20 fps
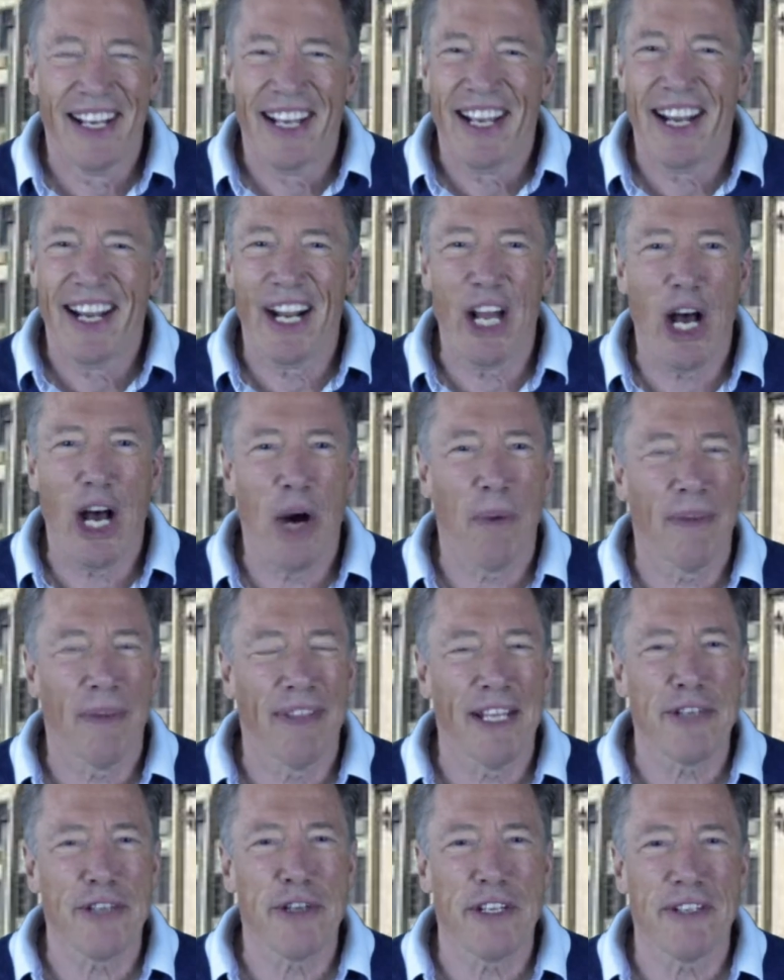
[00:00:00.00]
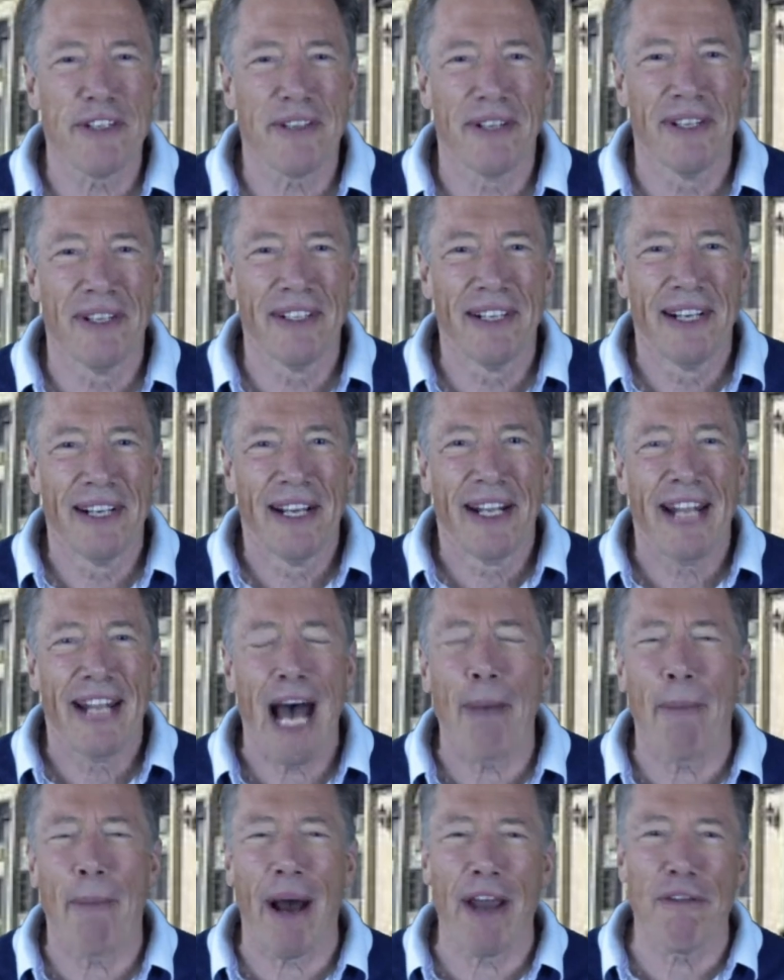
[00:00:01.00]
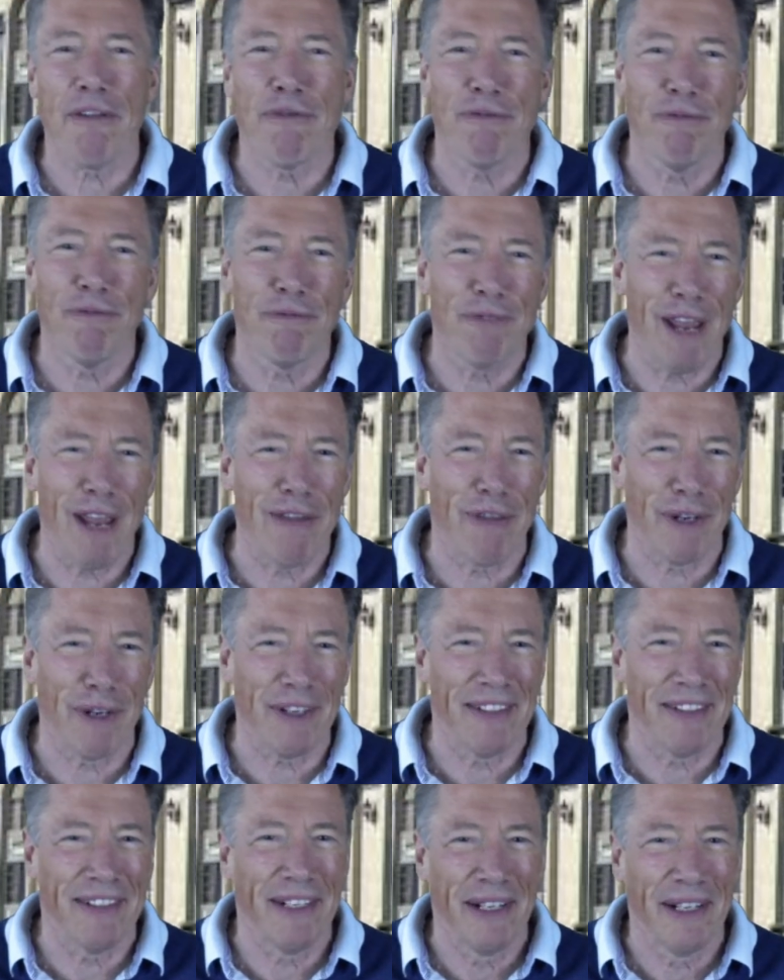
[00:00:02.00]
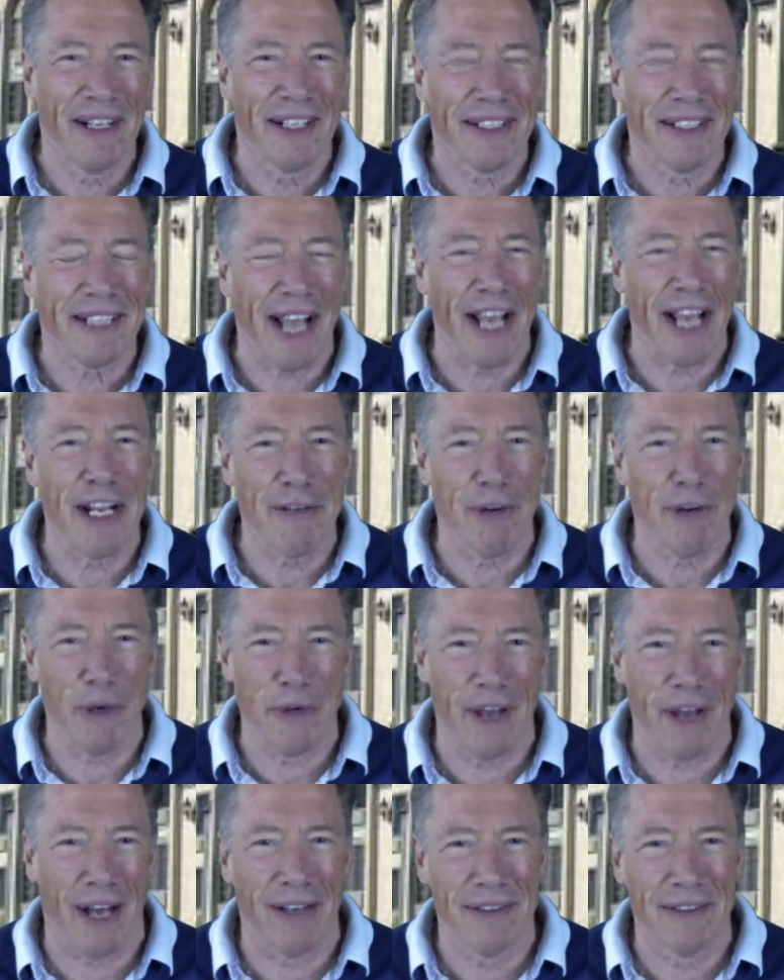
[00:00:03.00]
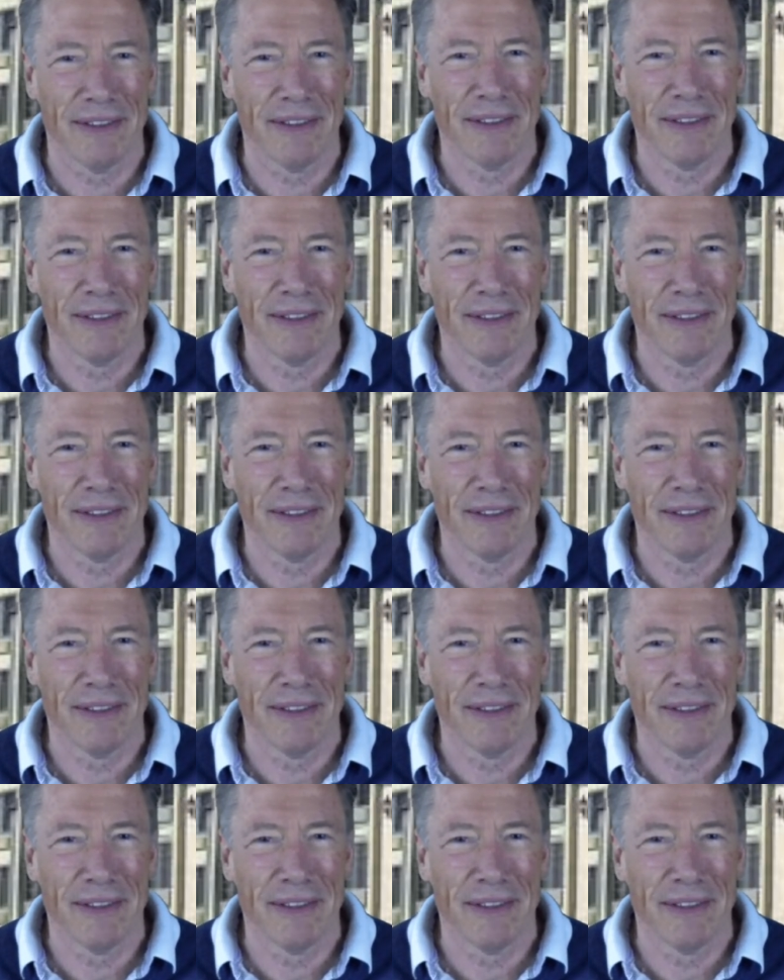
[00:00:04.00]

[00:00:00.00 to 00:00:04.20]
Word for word: You know, this is not my favorite kind of hotel.